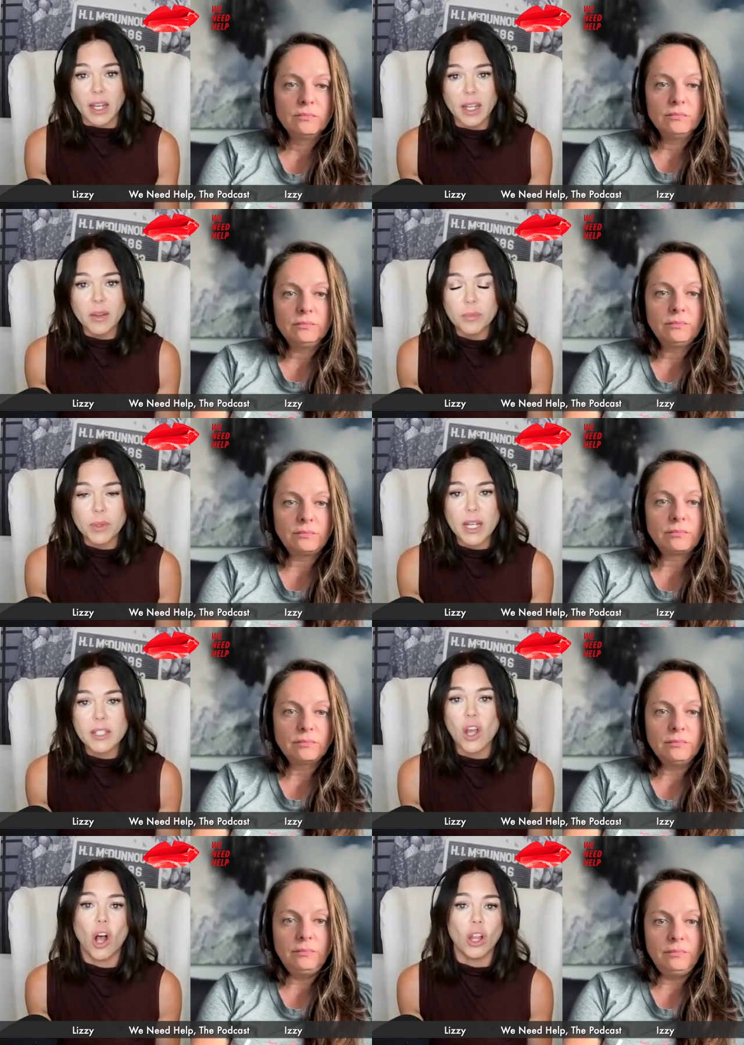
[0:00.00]
Speaker 1: it because
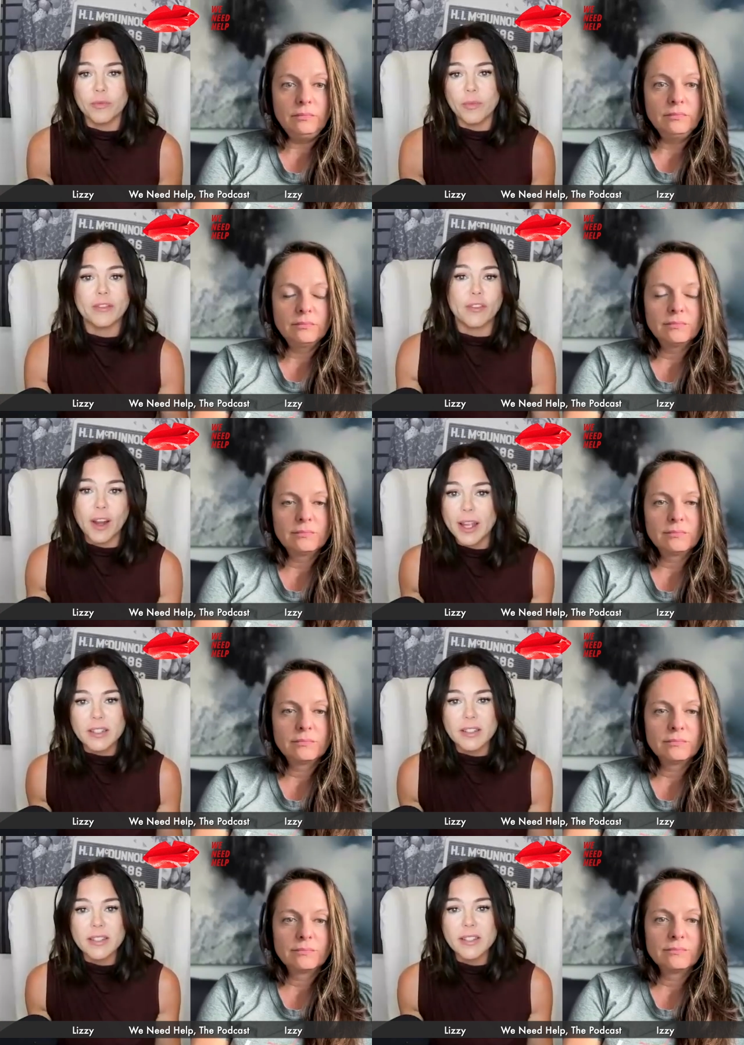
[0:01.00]
all of my
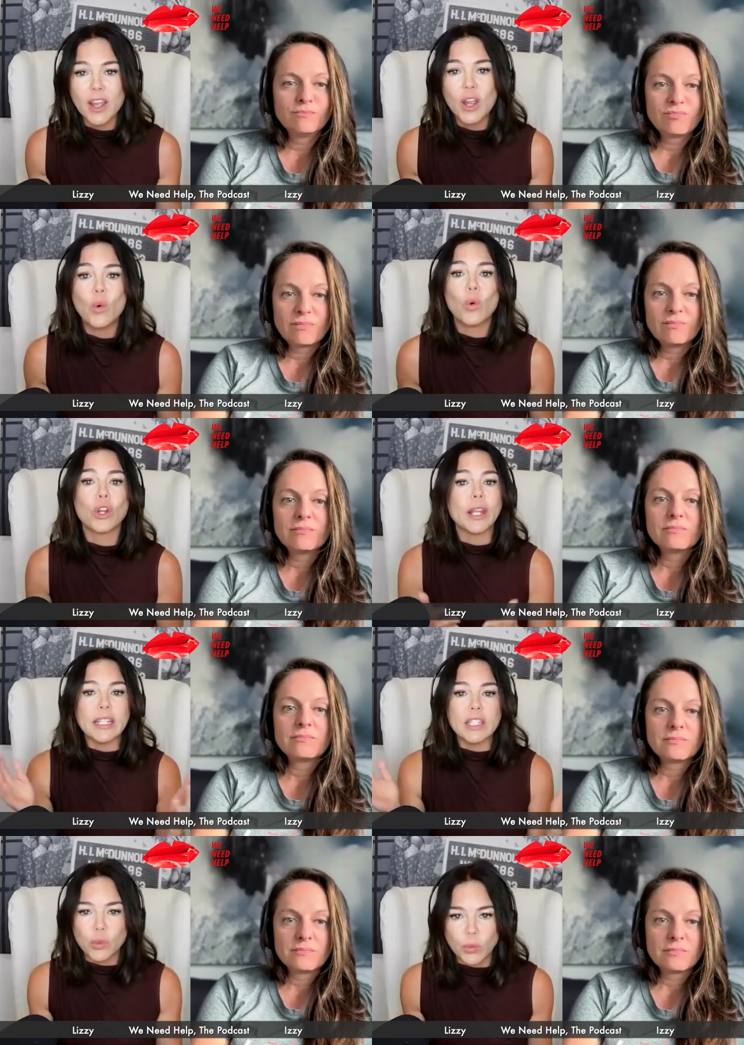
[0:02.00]
friends were getting
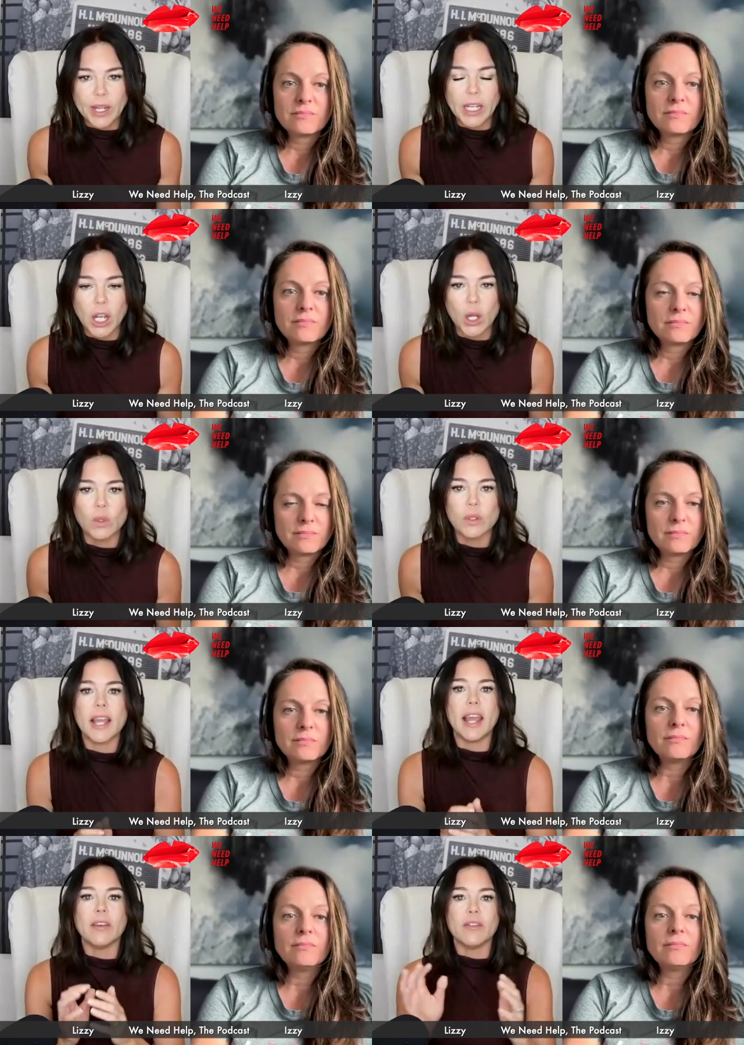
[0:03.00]
Doritos
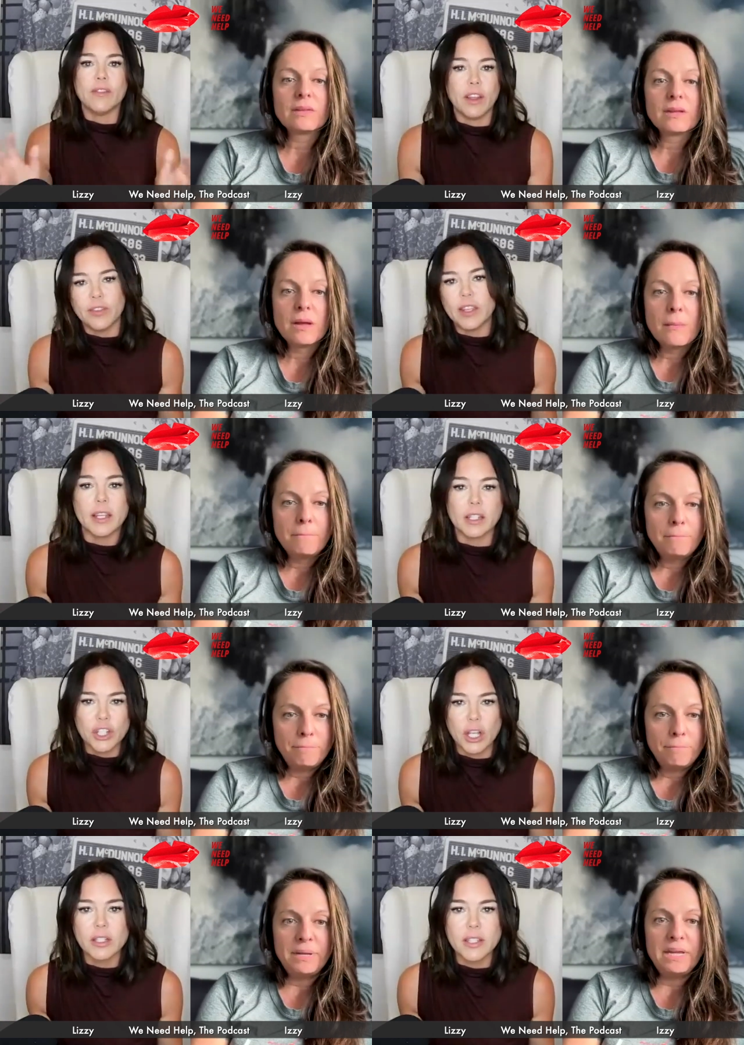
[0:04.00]
and Velveeta
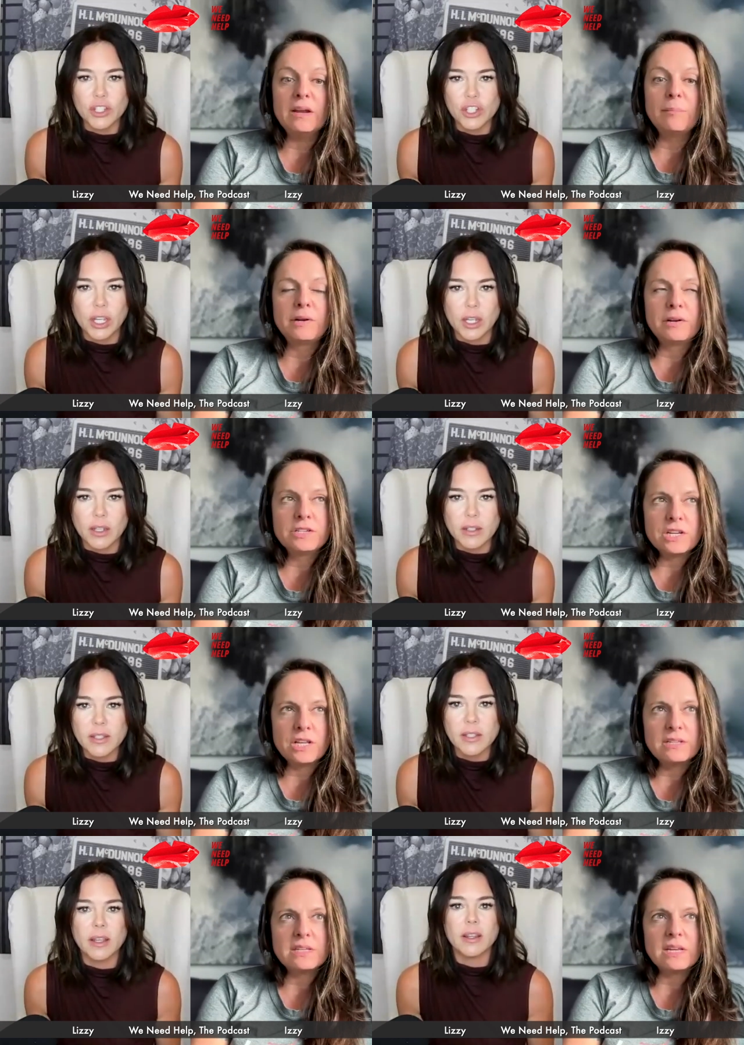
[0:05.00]
shells and Peanut cheese. butter and
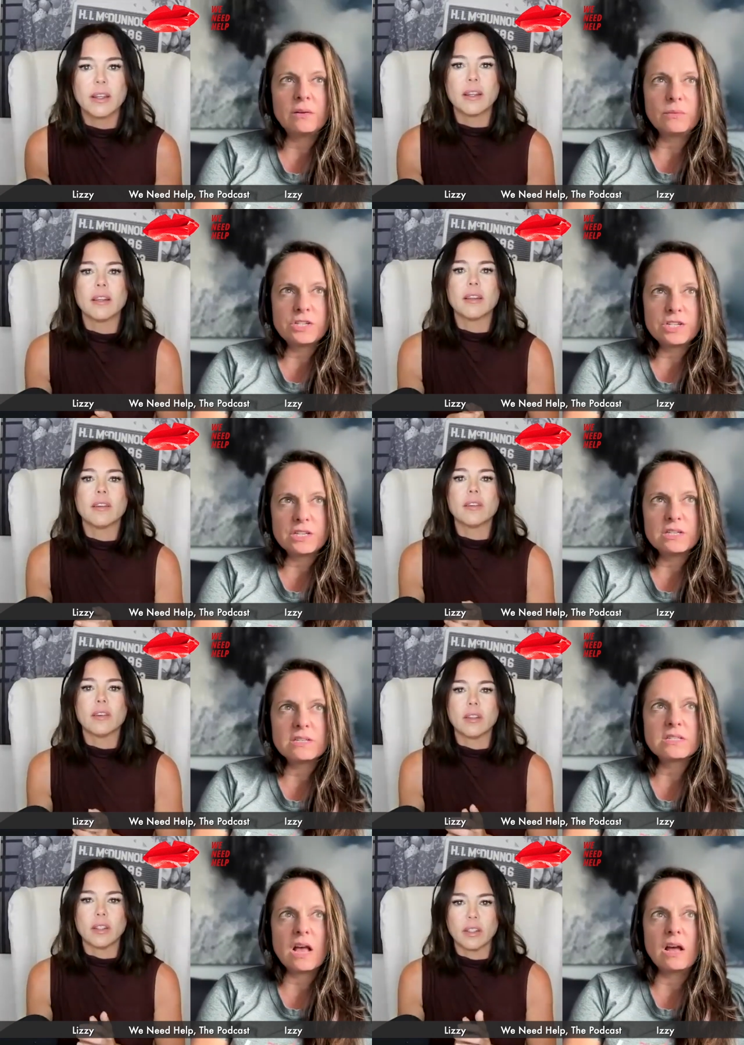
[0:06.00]
jelly
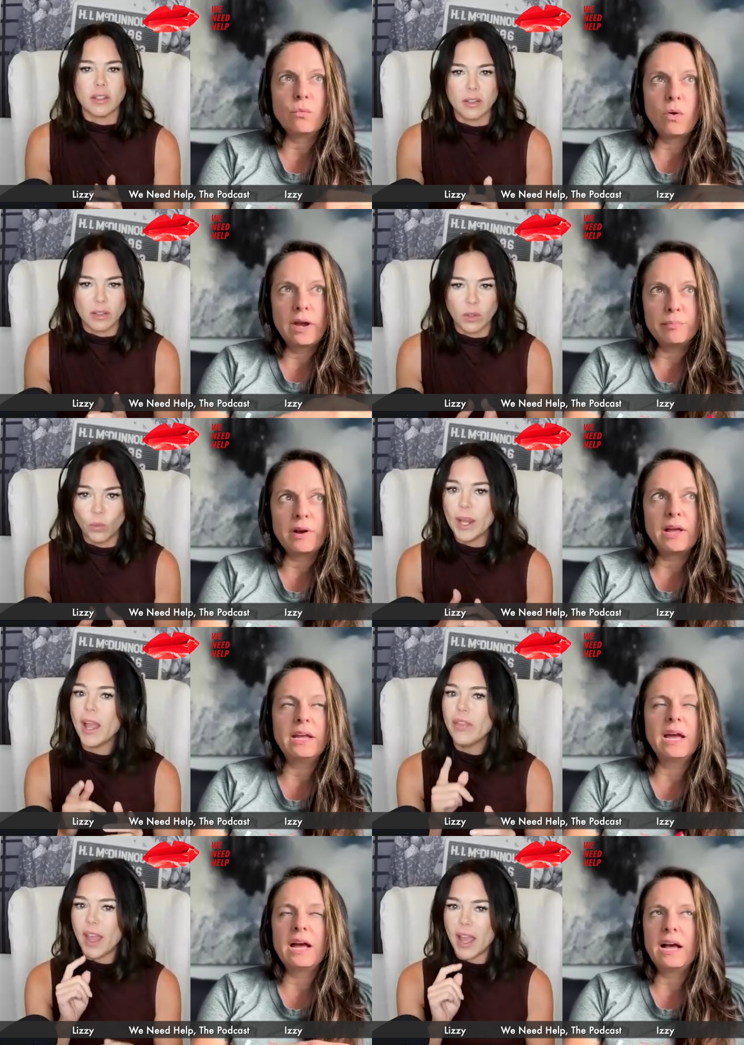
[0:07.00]
Speaker 2: sandwiches on white bread. We had
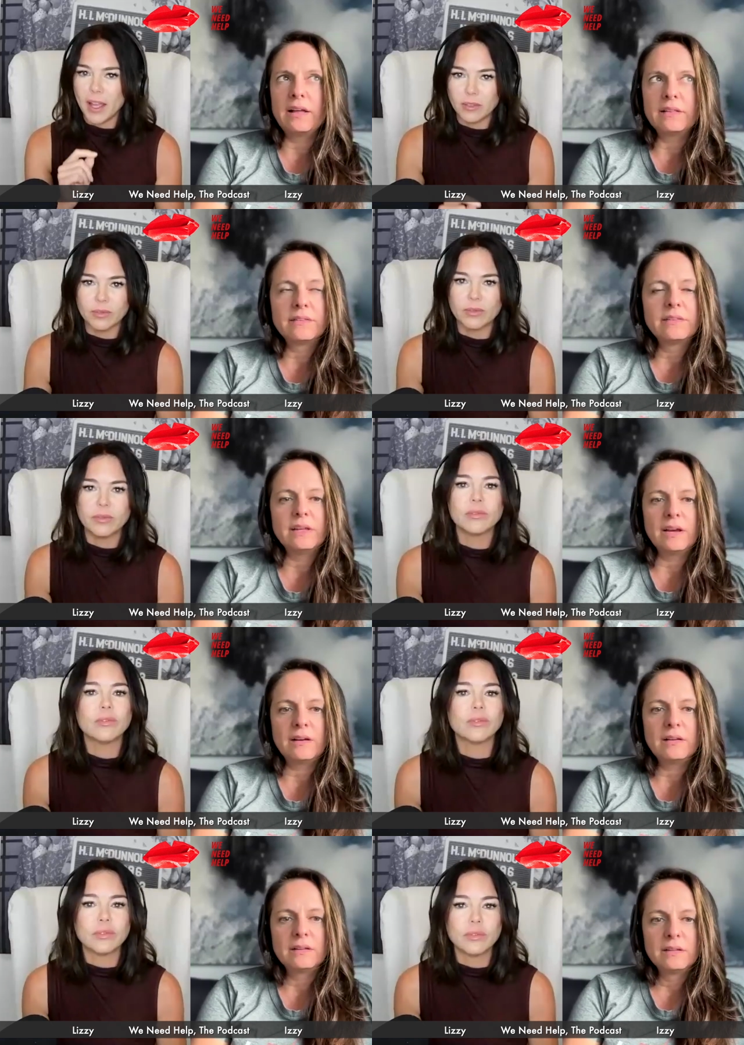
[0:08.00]
yeah. that. Yeah.
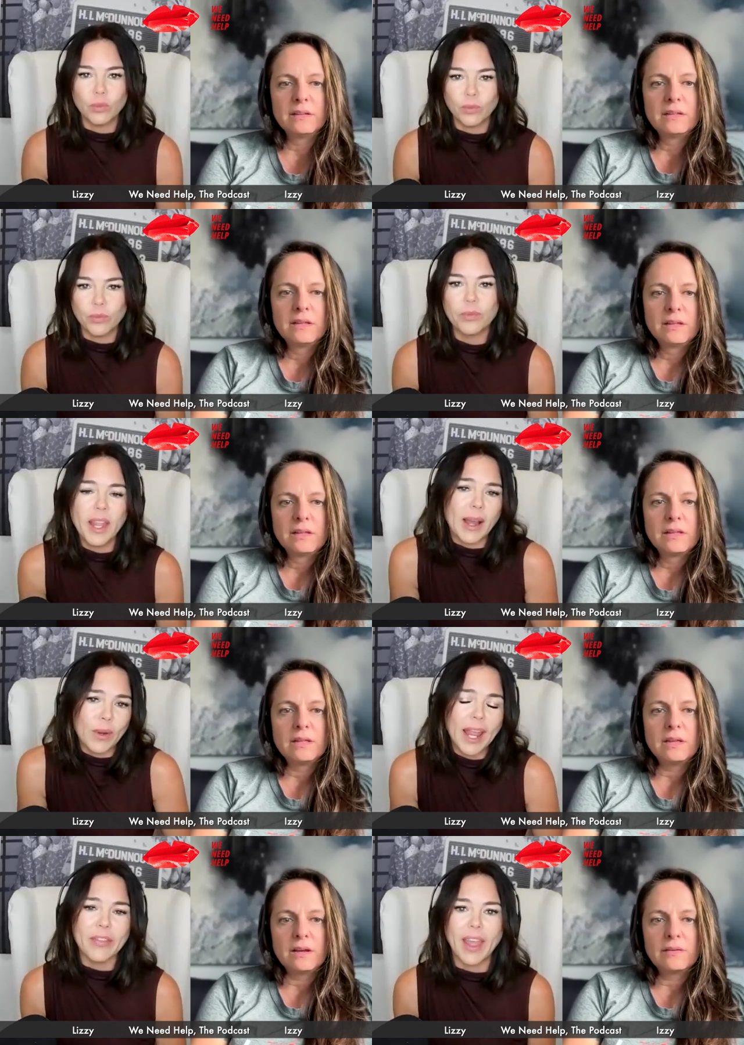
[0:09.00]
Speaker 1: Yeah, we
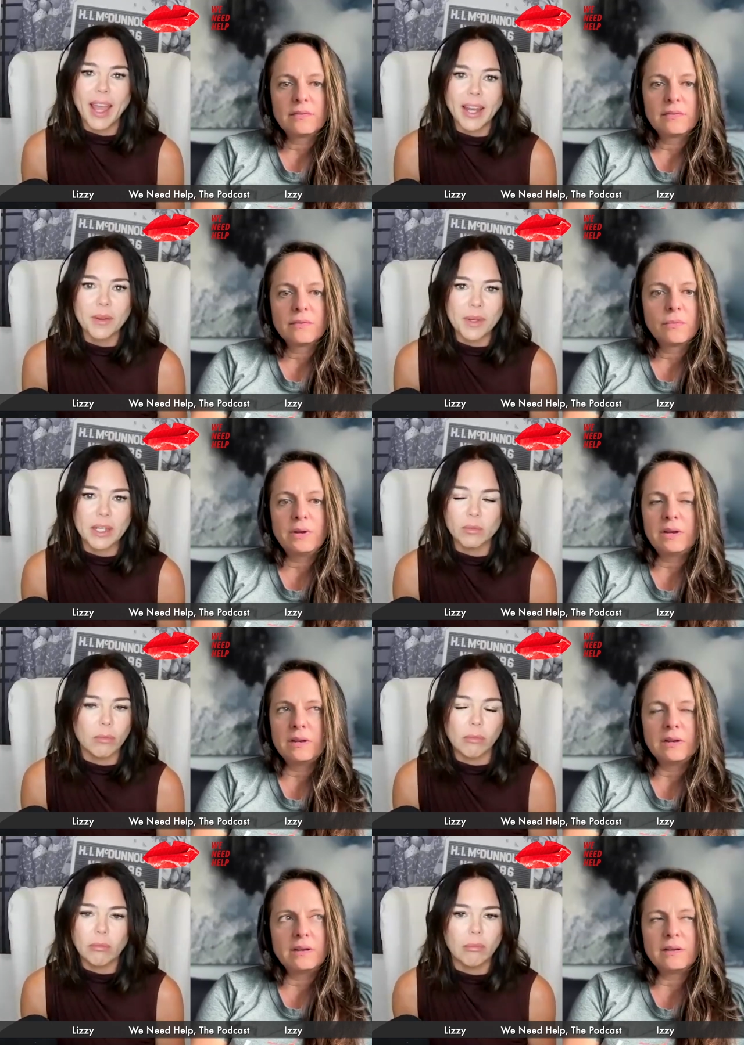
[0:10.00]
had that. I mean, we
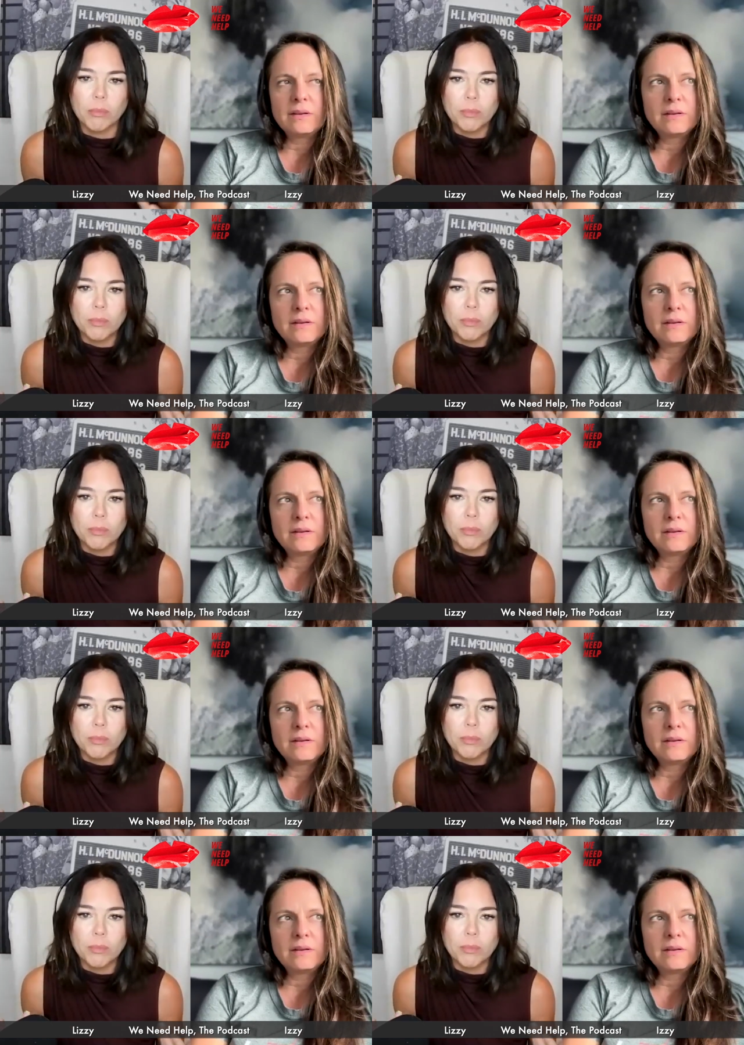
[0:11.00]
didn't.